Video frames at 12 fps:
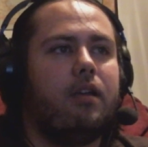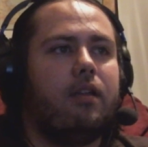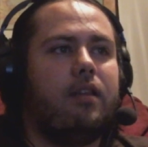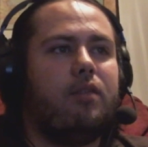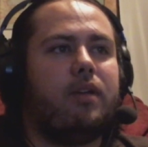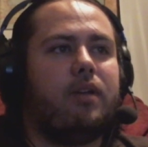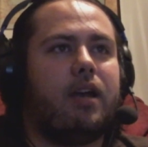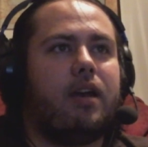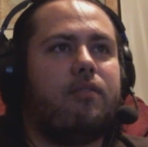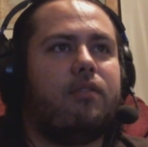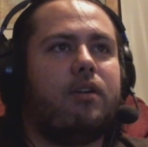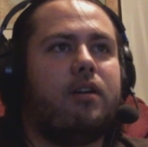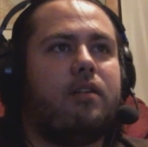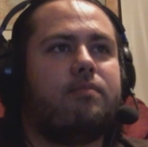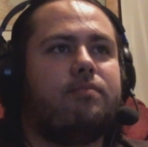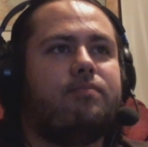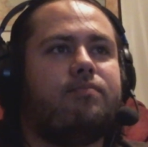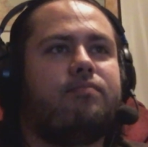Then we have
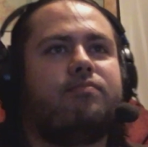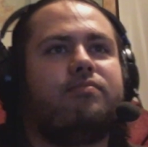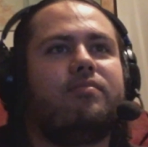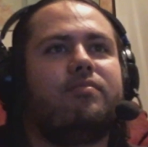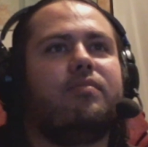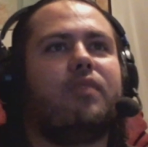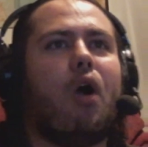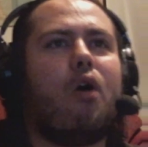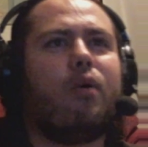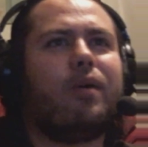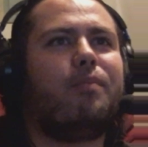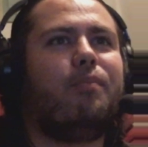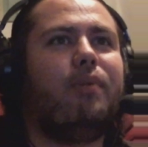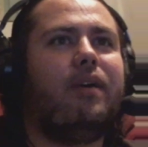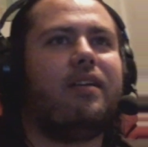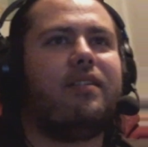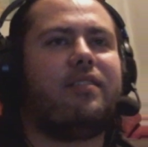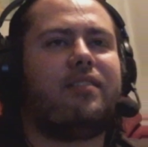the only
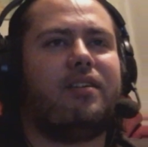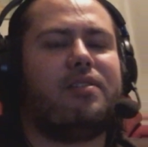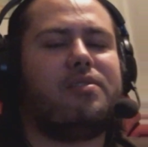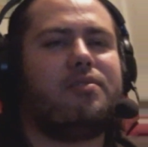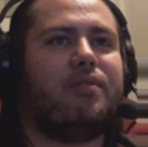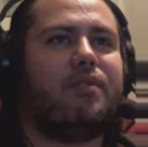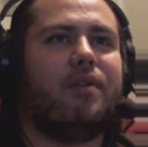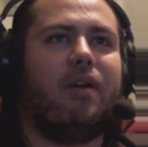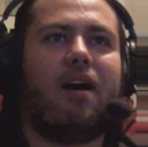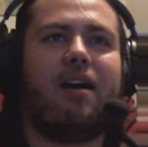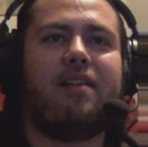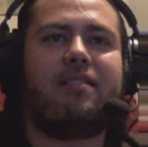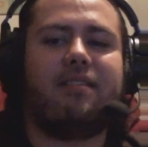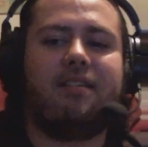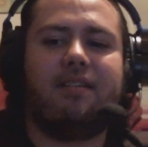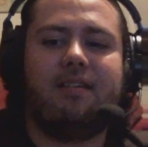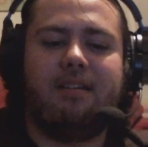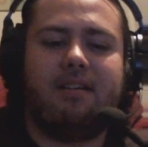bits of not
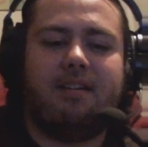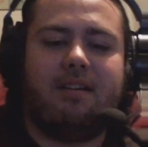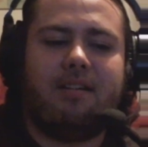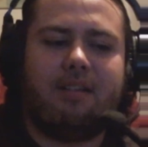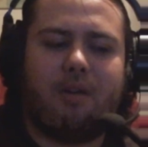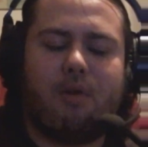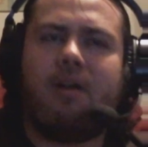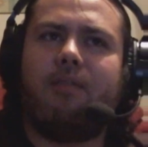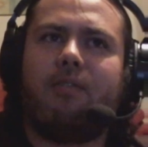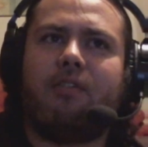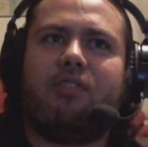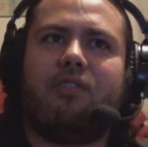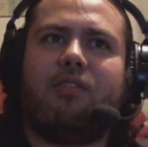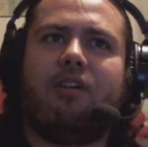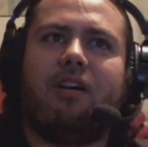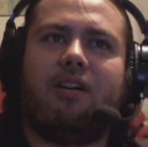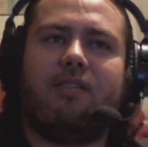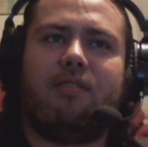Gohan versus
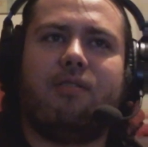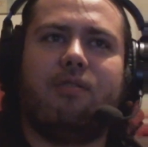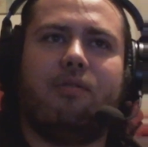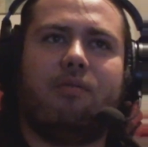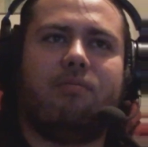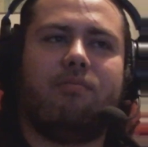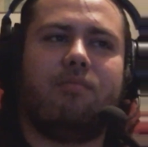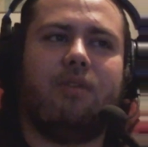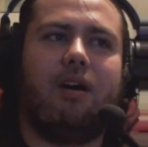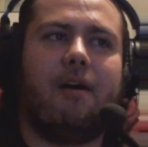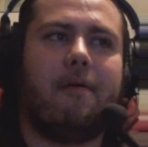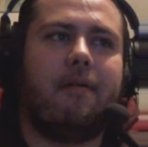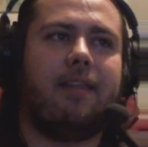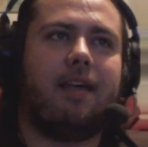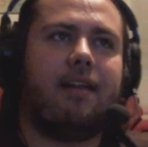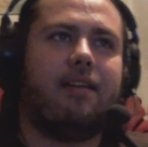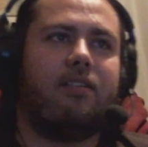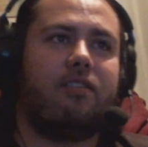Goku, and
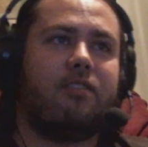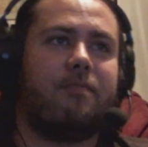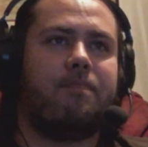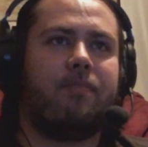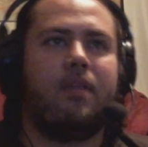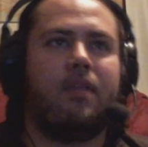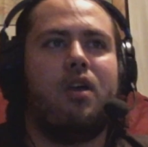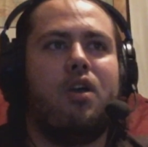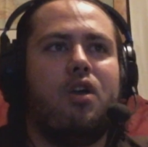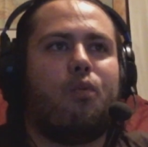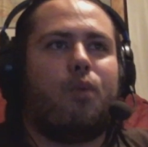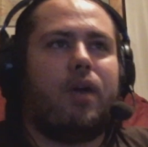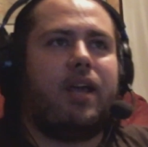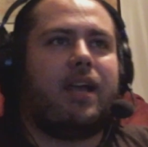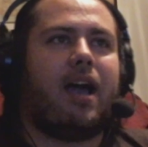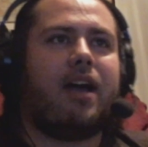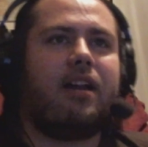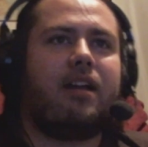that is, we
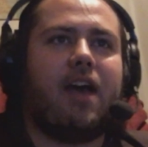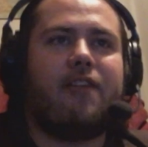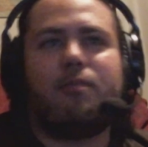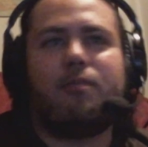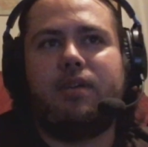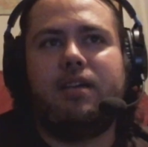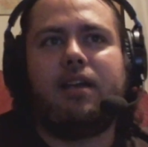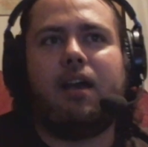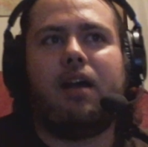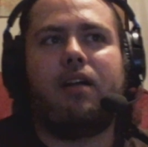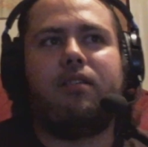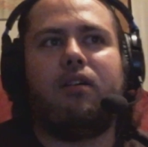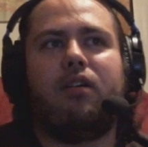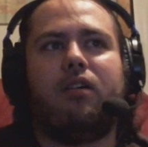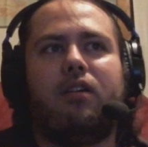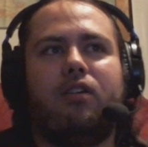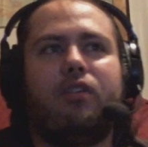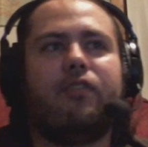kind of have a peek at
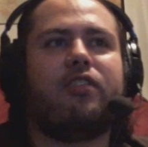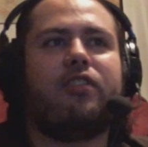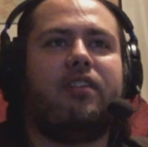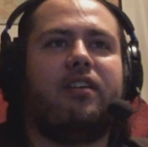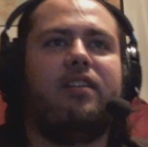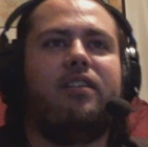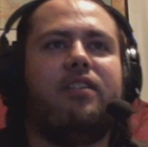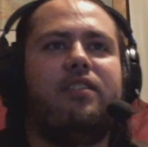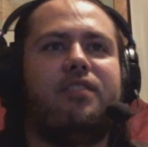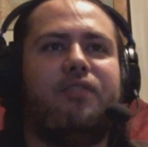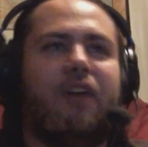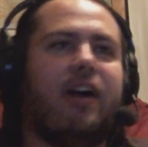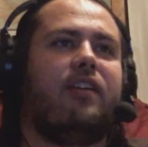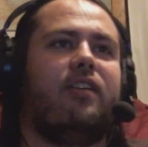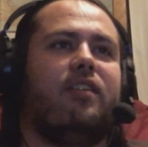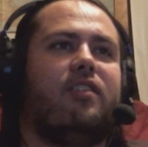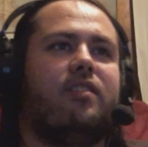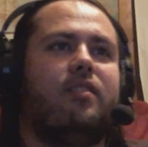Universe 10's
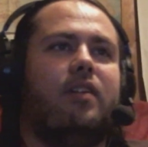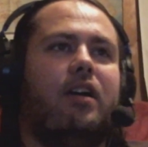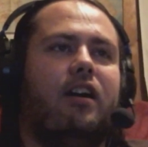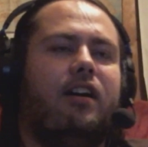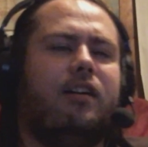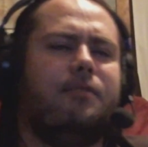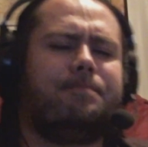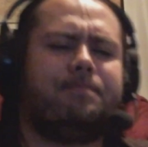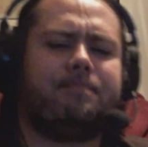fighters. And